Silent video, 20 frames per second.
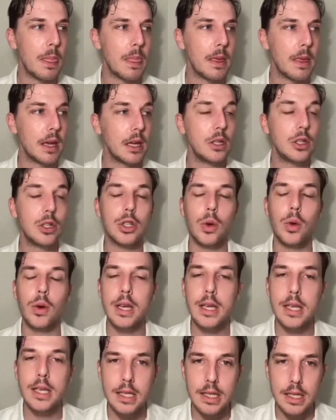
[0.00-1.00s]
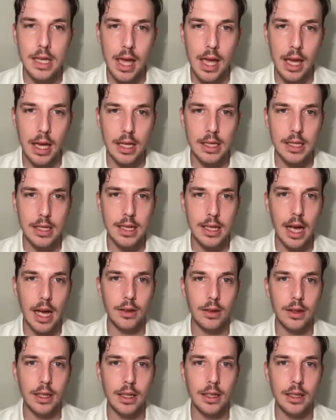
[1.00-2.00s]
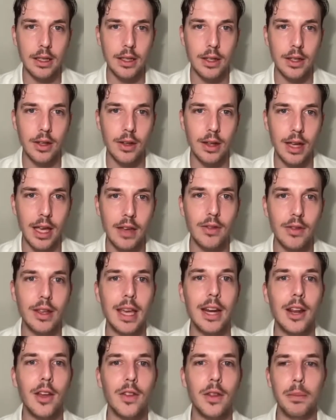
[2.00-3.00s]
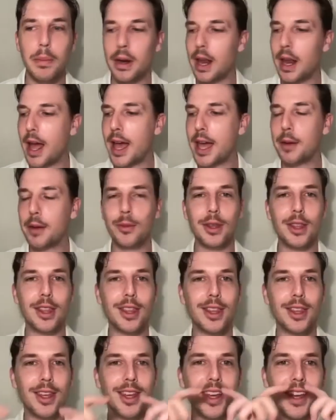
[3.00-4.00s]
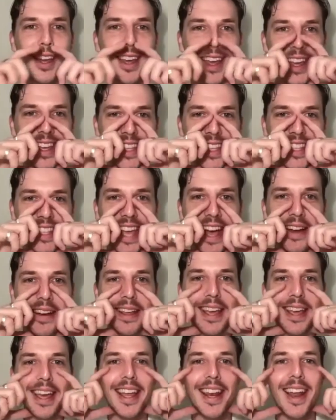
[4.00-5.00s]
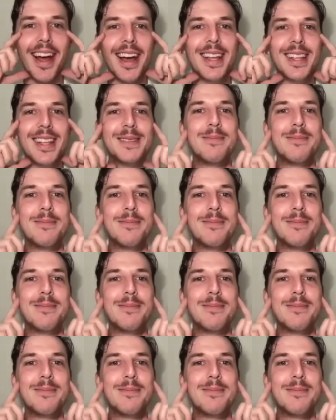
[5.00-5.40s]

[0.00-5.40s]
enjoy seeing in Saudi, you know, even getting on the plane with the Saudi Airlines